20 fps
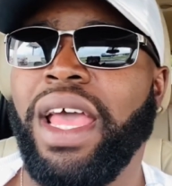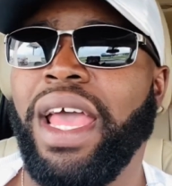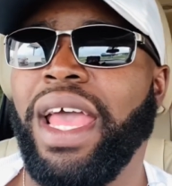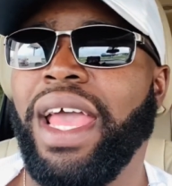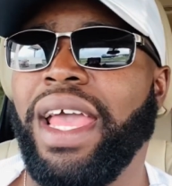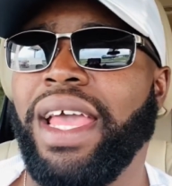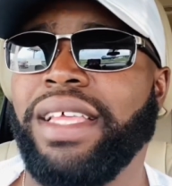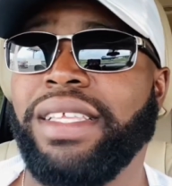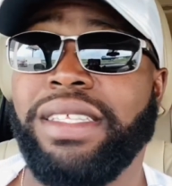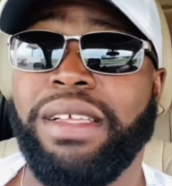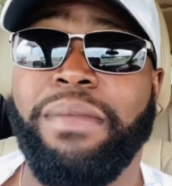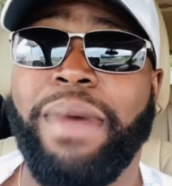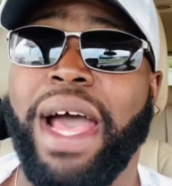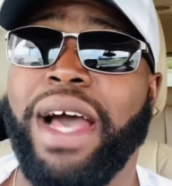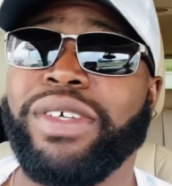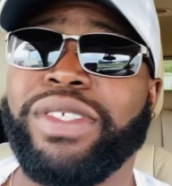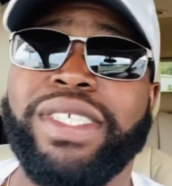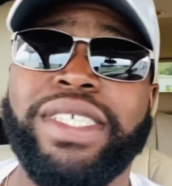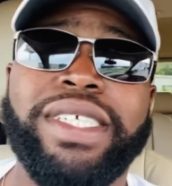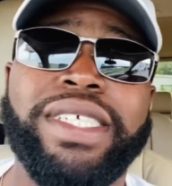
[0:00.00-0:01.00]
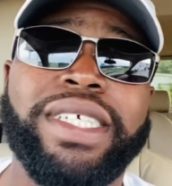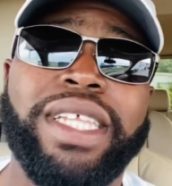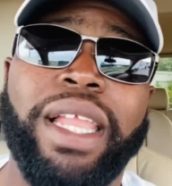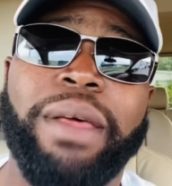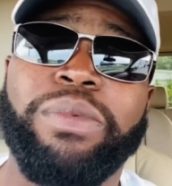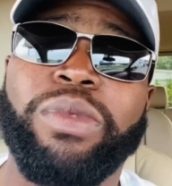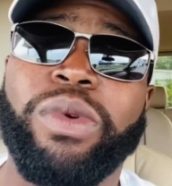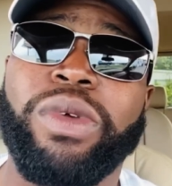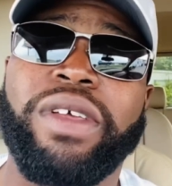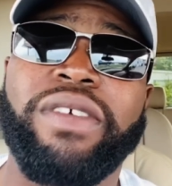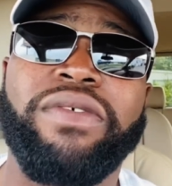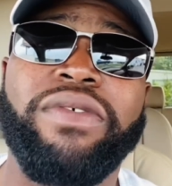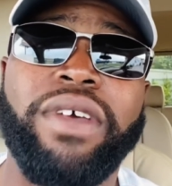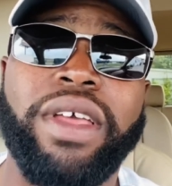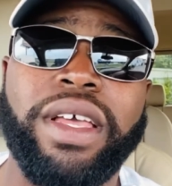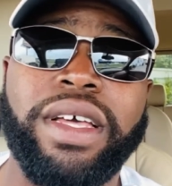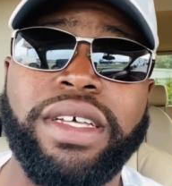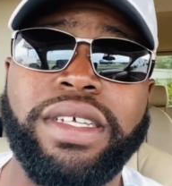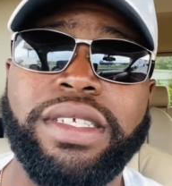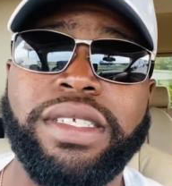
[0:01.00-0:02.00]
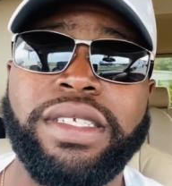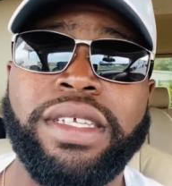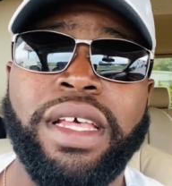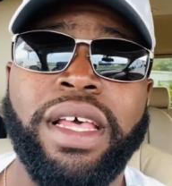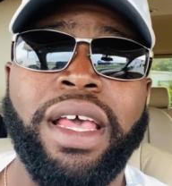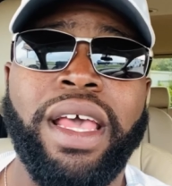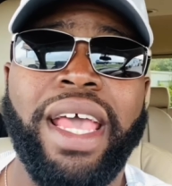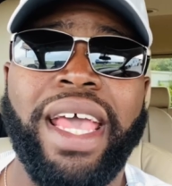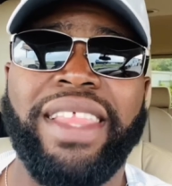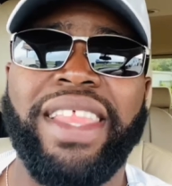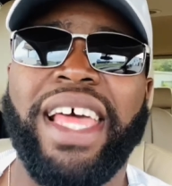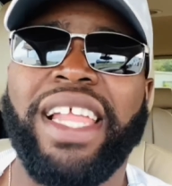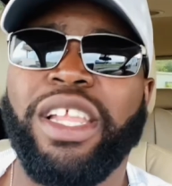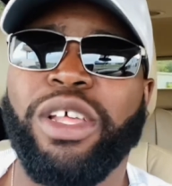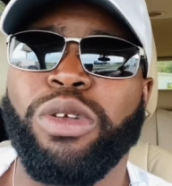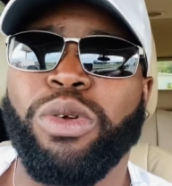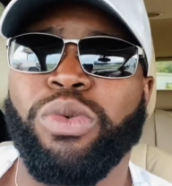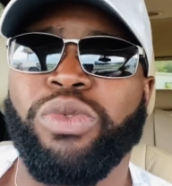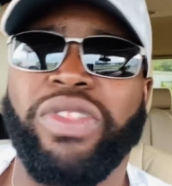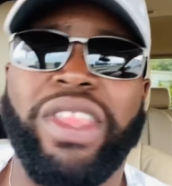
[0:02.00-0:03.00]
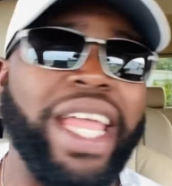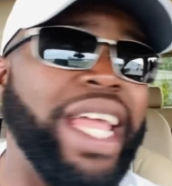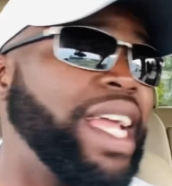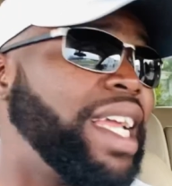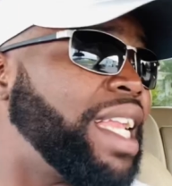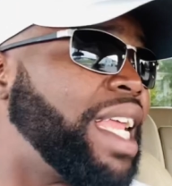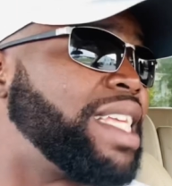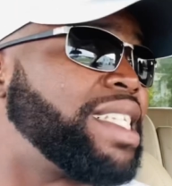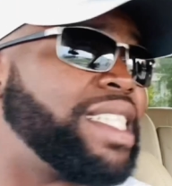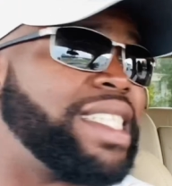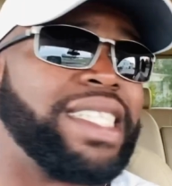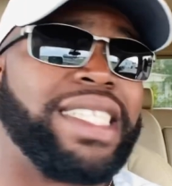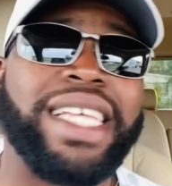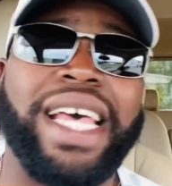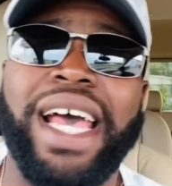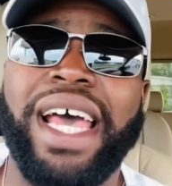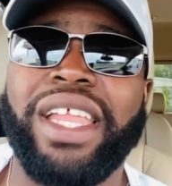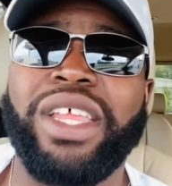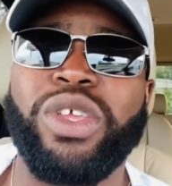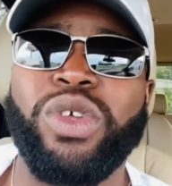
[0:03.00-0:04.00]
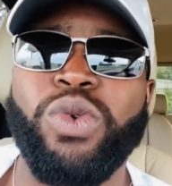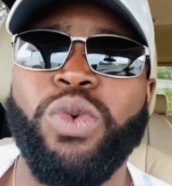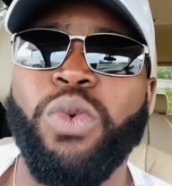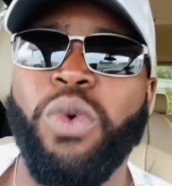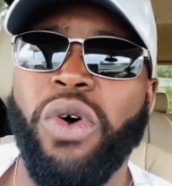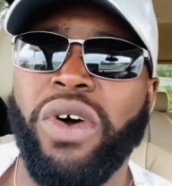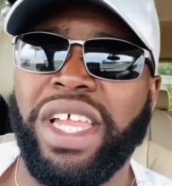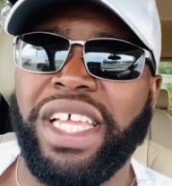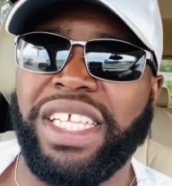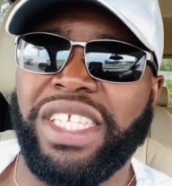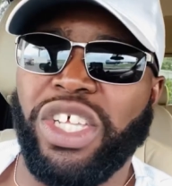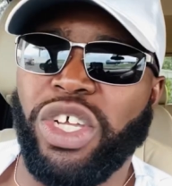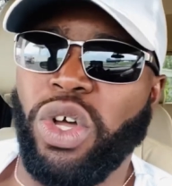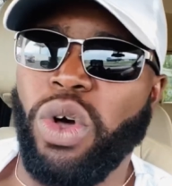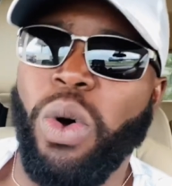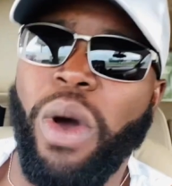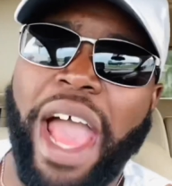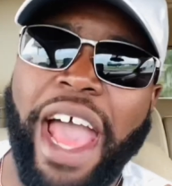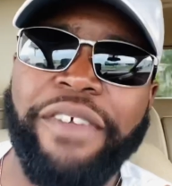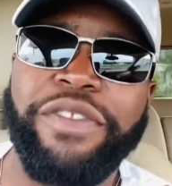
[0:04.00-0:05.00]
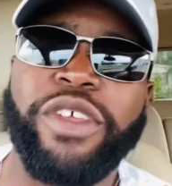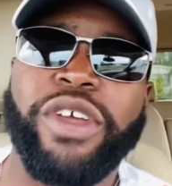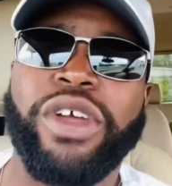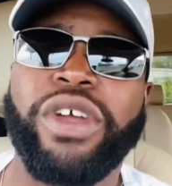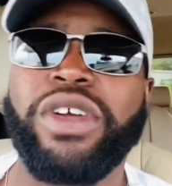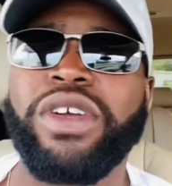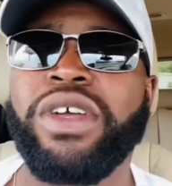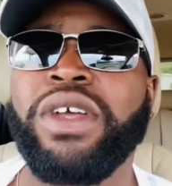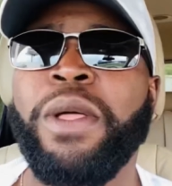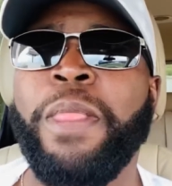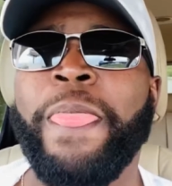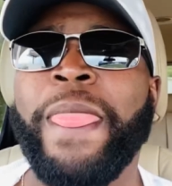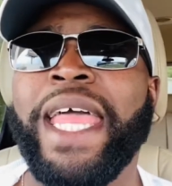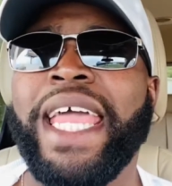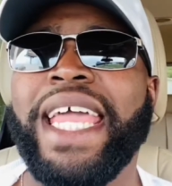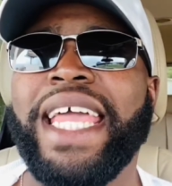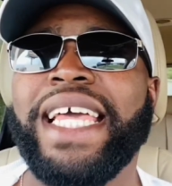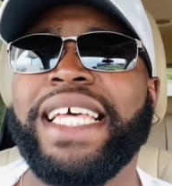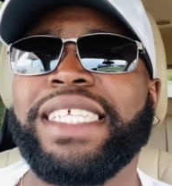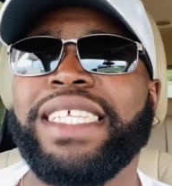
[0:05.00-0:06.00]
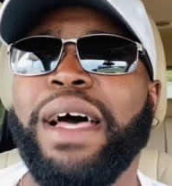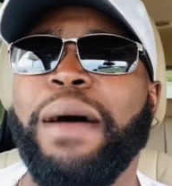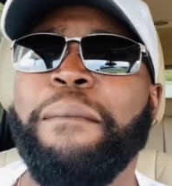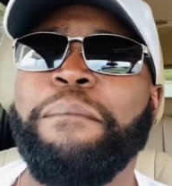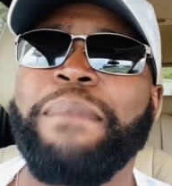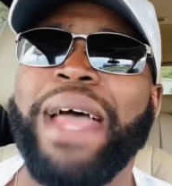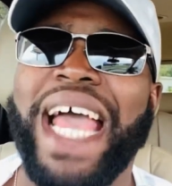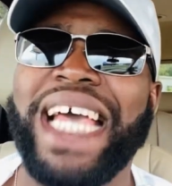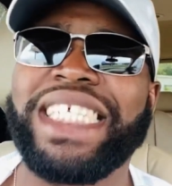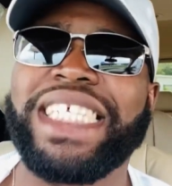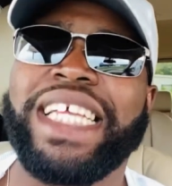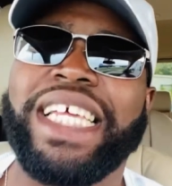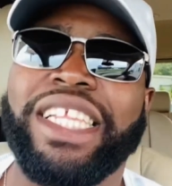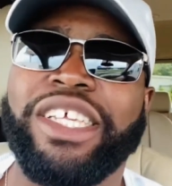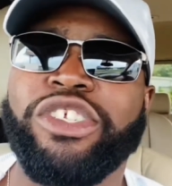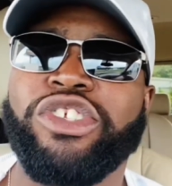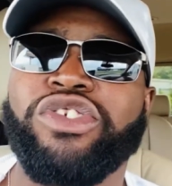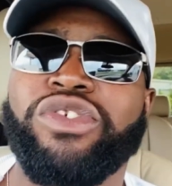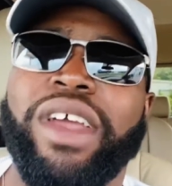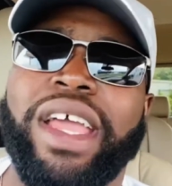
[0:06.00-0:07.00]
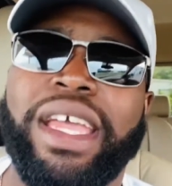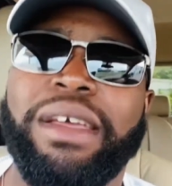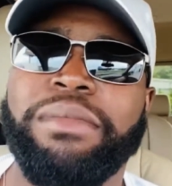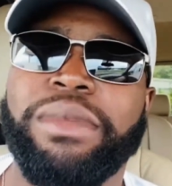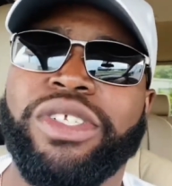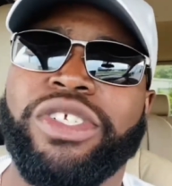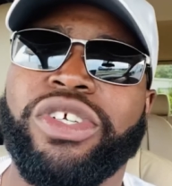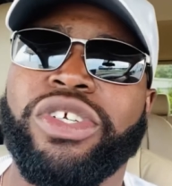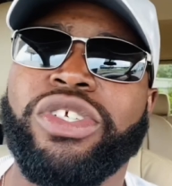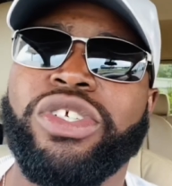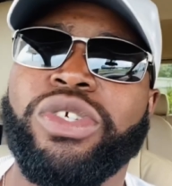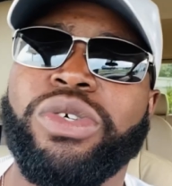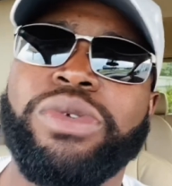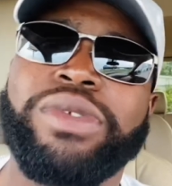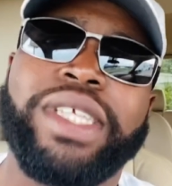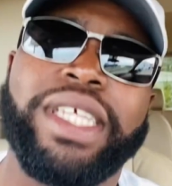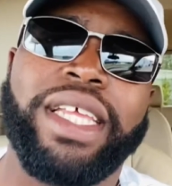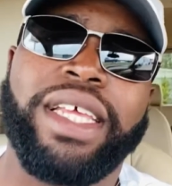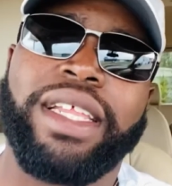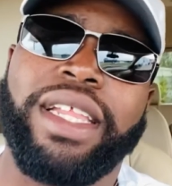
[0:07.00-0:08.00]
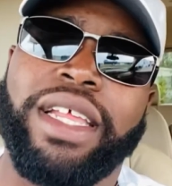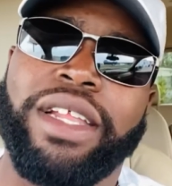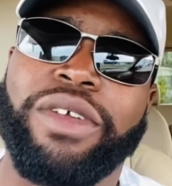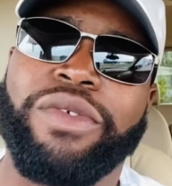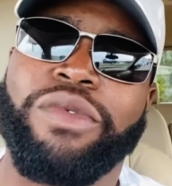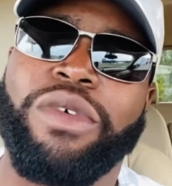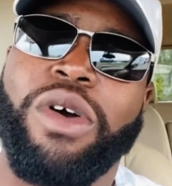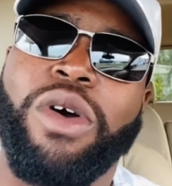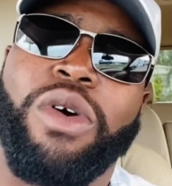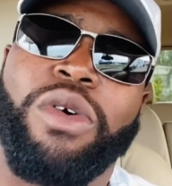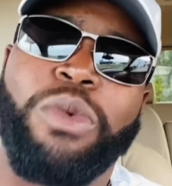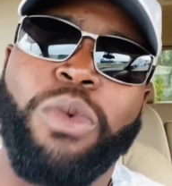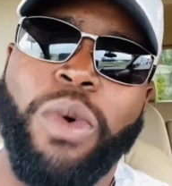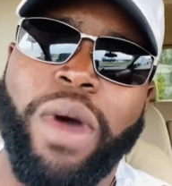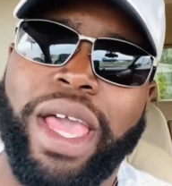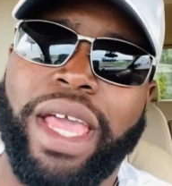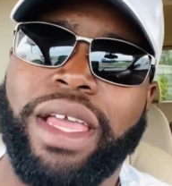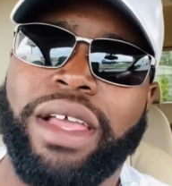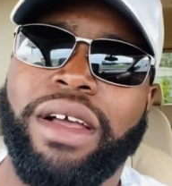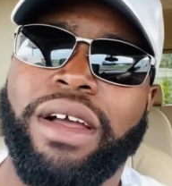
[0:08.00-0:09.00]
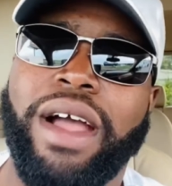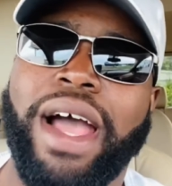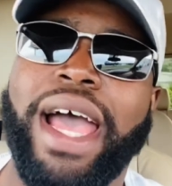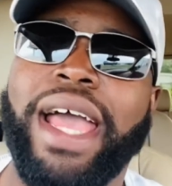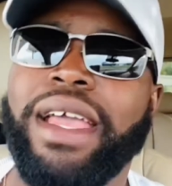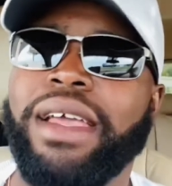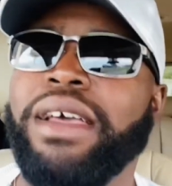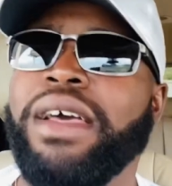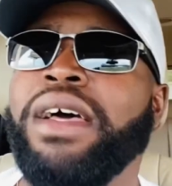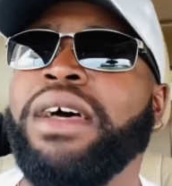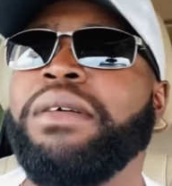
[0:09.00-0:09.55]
and somehow she slipped through your fingers, and that little thing that's inside of you wanting to go after her is a masculine trait, but you're using it in the wrong way, all right?